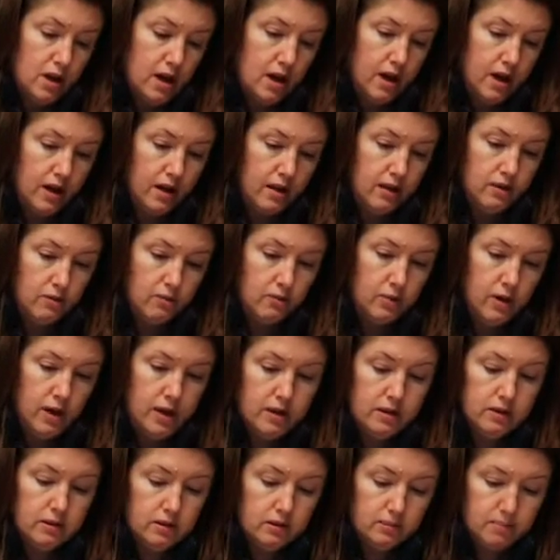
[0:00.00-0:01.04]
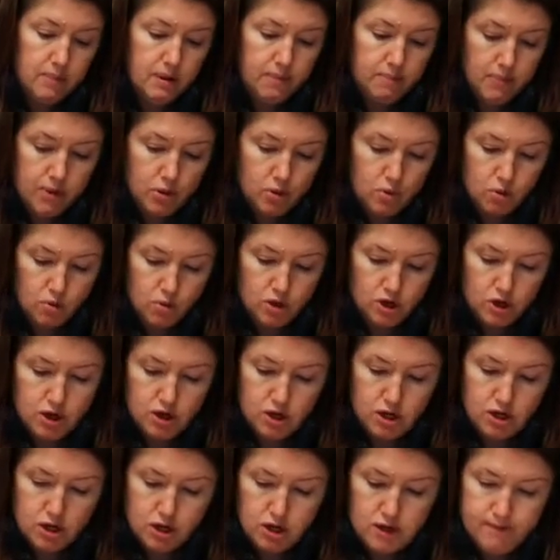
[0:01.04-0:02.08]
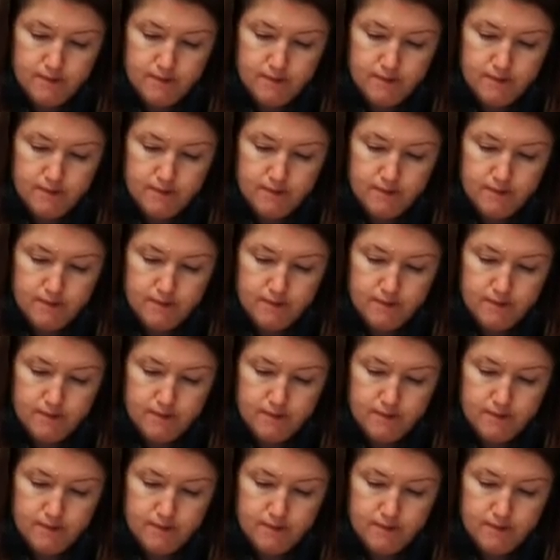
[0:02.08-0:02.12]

I'll erase my board.